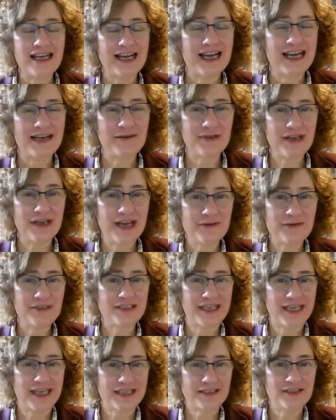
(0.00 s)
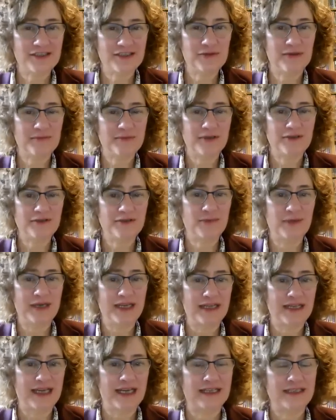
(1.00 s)
I would second what both
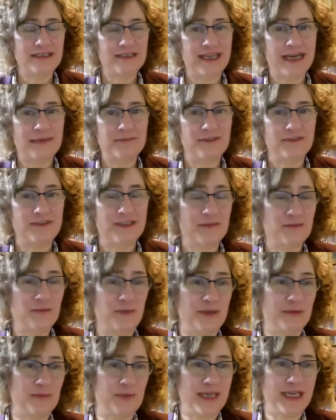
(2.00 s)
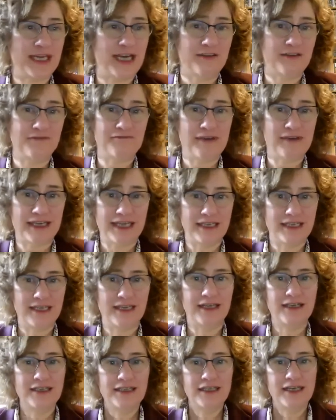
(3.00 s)
Will and Simon have said. We have
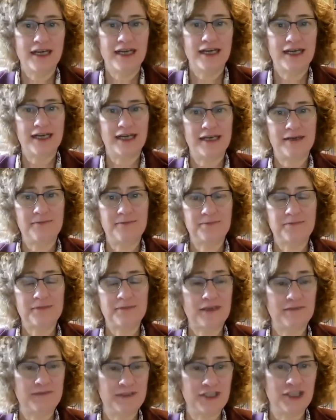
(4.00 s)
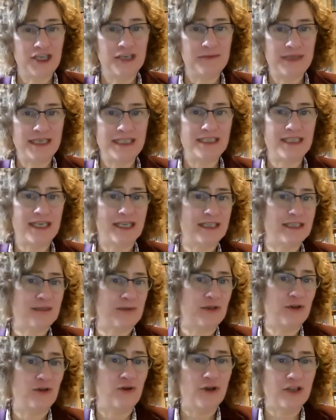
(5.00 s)
regular video meetings
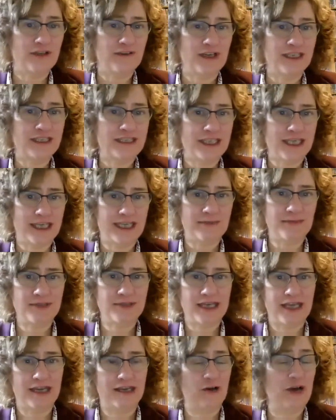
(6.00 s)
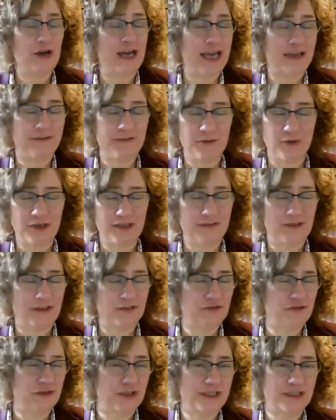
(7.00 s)
with all of our teams, every one of our
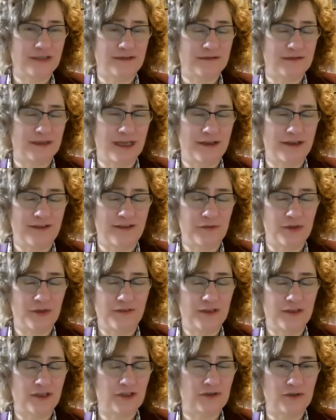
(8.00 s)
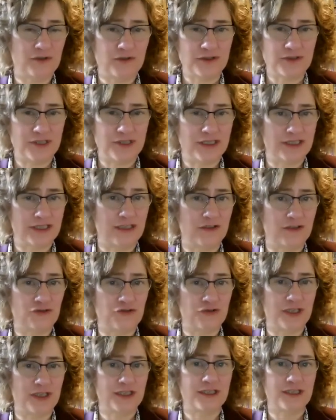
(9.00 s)
trust, every one of our schools does in our
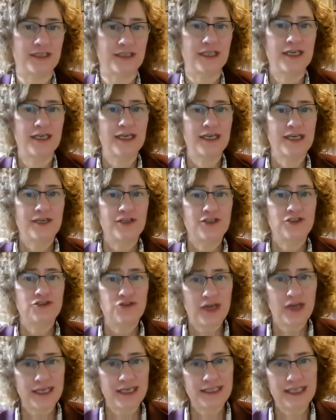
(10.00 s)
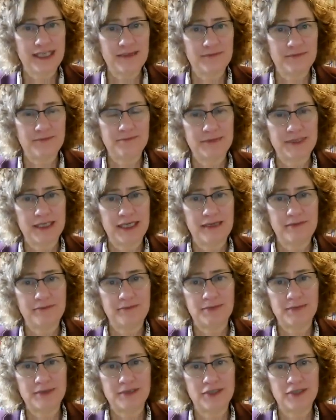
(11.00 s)
trust. Try and keep
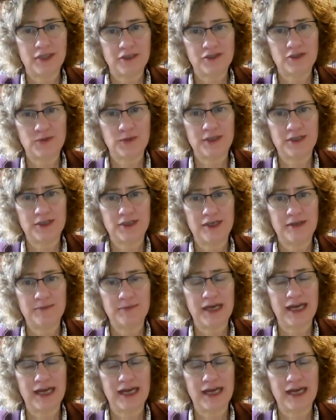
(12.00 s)
touch with them.